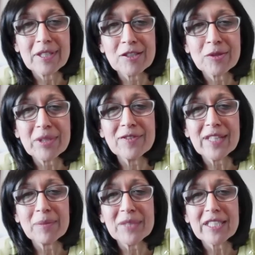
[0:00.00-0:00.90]
give
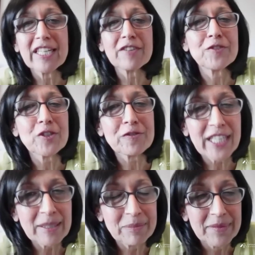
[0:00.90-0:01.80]
them the gift of
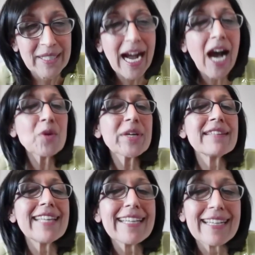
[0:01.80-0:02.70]
time? How
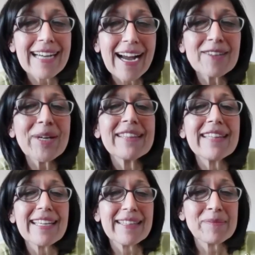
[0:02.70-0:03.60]
can
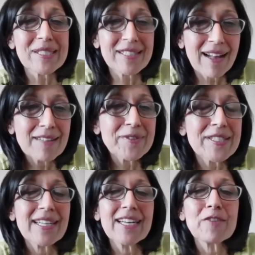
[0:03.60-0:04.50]
they themselves
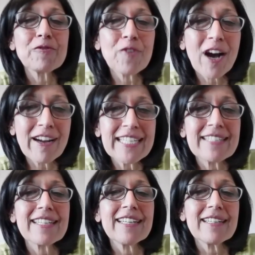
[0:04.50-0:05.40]

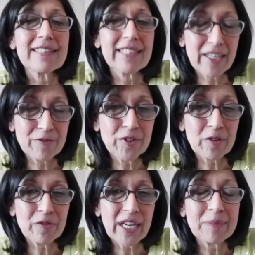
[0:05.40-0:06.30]
find the gift
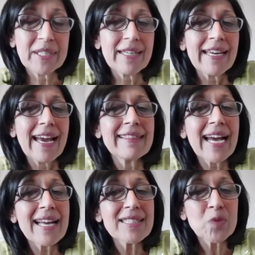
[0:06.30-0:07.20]
of time? And
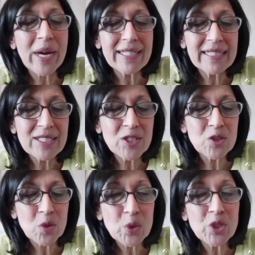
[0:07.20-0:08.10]
that's where these
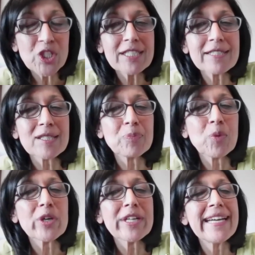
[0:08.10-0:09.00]
social
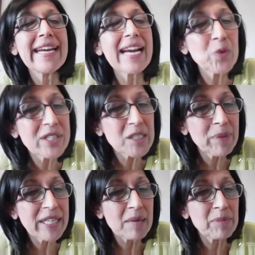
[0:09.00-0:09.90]
support networks
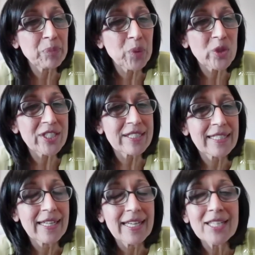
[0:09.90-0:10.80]
become important.
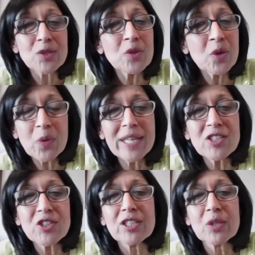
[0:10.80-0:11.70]
So no
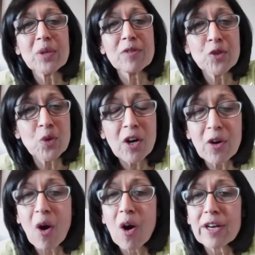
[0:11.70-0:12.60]
question, if you are
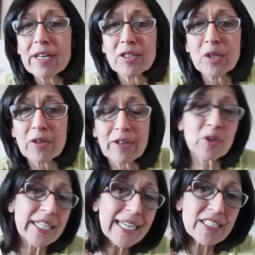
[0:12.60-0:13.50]

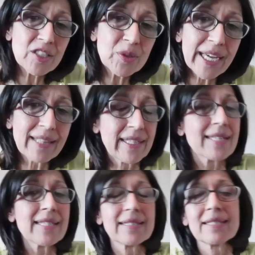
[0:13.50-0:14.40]
you're connected to the
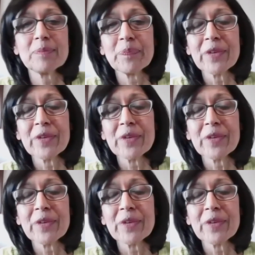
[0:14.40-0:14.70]
healthcare system